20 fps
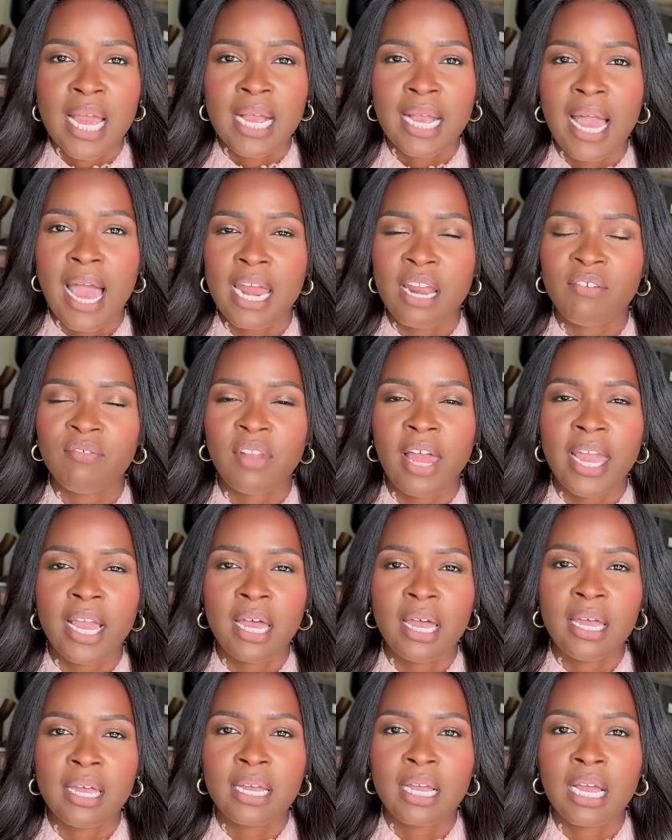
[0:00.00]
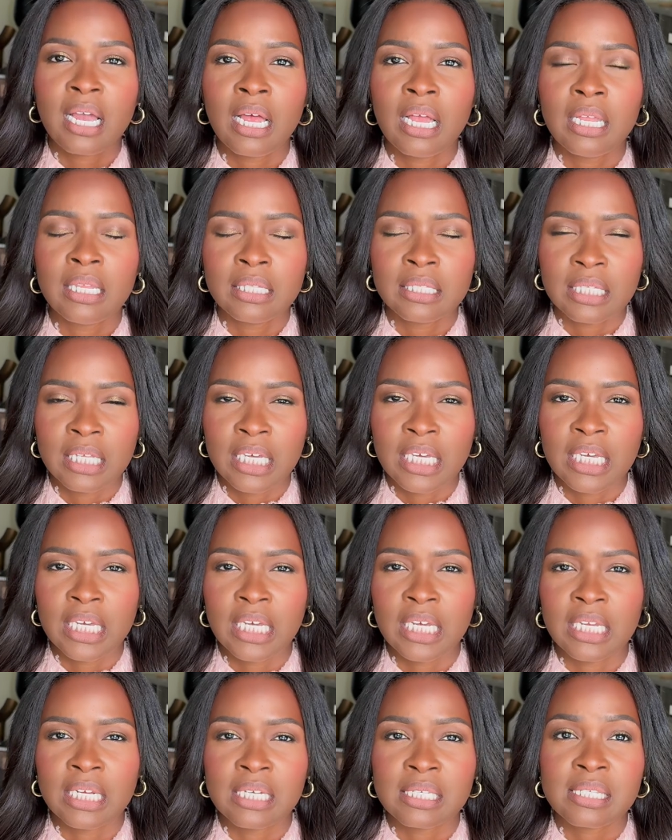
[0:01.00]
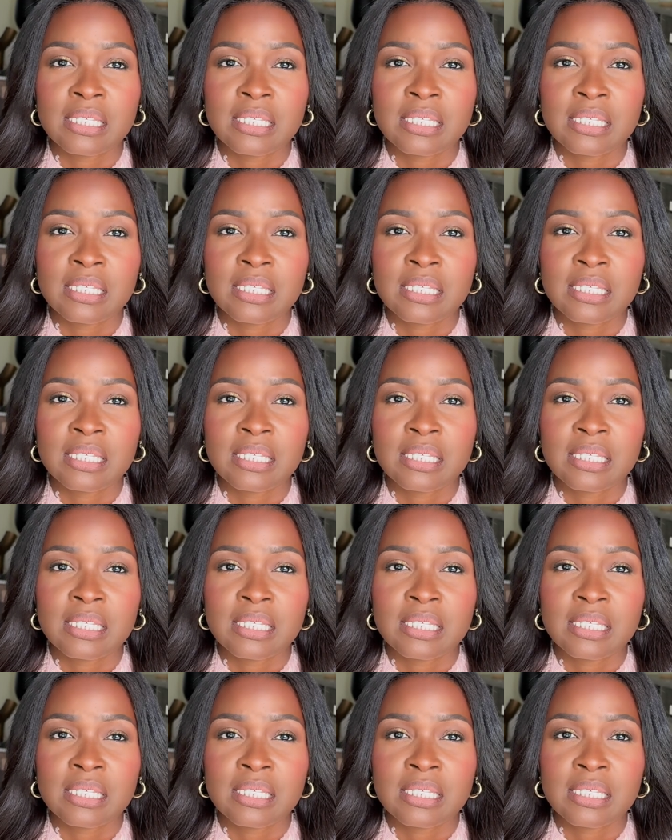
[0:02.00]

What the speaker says: kind of like a clean